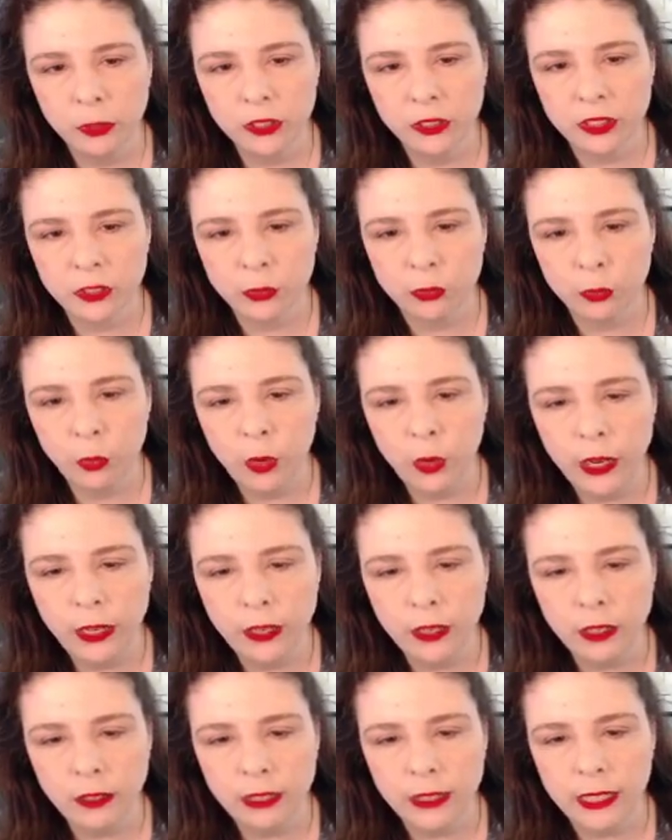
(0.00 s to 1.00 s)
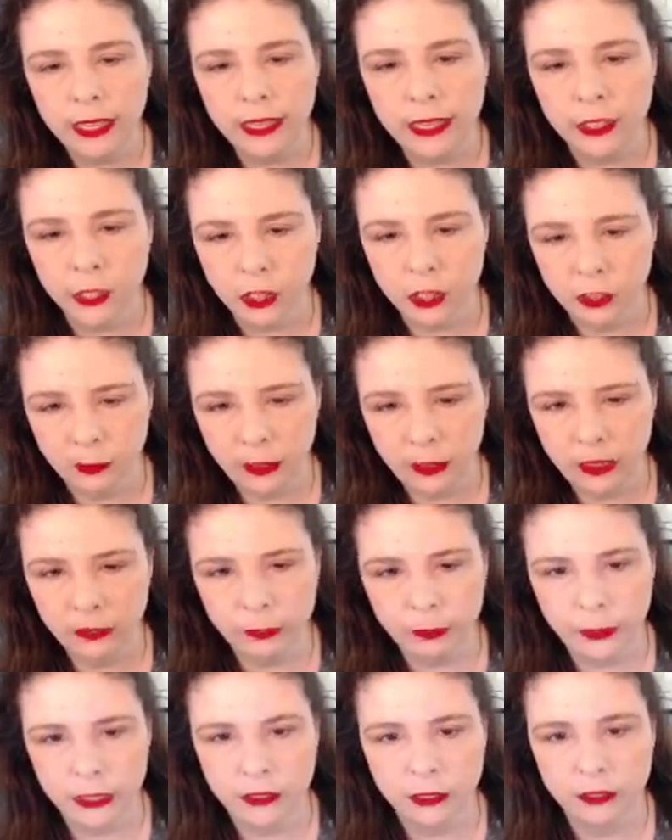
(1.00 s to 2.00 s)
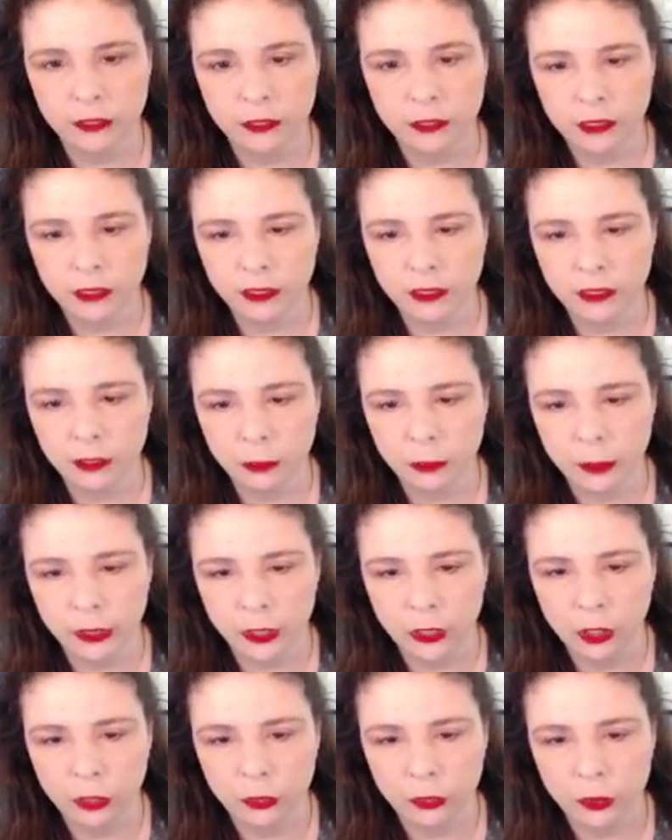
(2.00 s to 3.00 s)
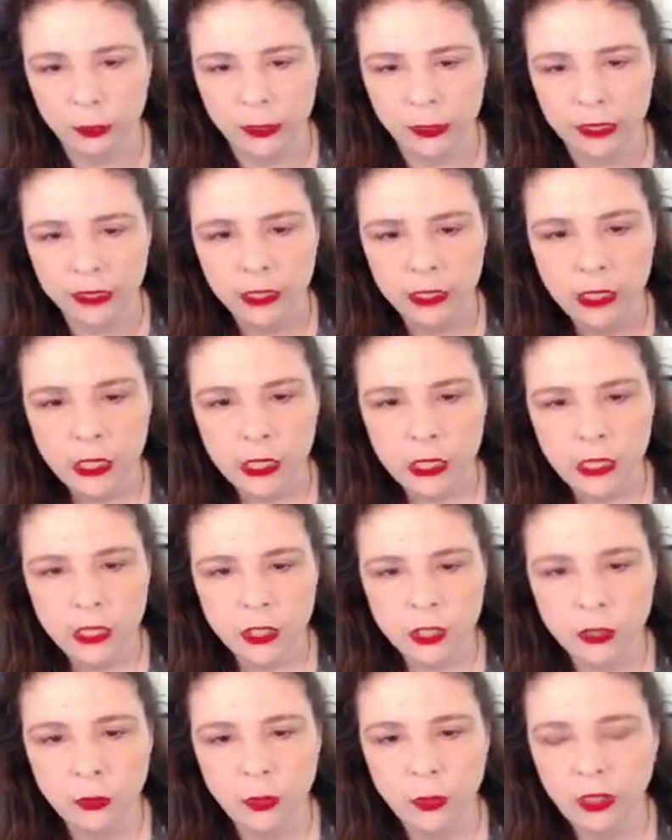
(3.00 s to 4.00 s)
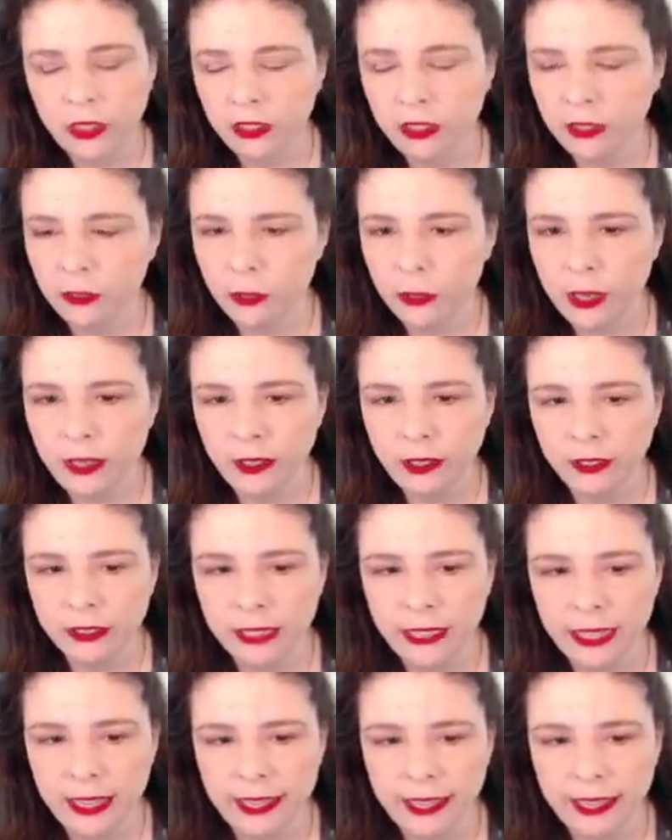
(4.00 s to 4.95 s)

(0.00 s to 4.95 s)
to put this right on the edge. She may have been a little bit over, but she wanted it right on the